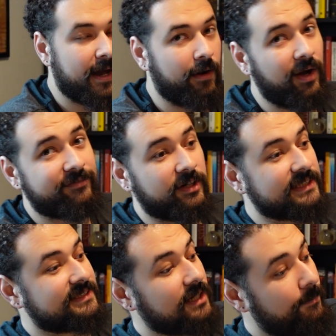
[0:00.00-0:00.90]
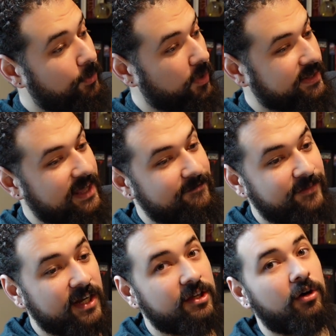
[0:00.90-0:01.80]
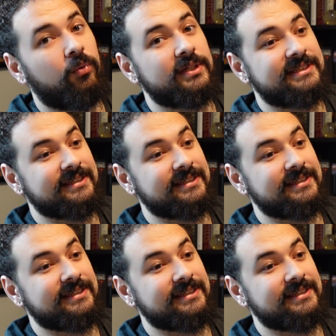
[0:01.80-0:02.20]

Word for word: However, at some point, that video was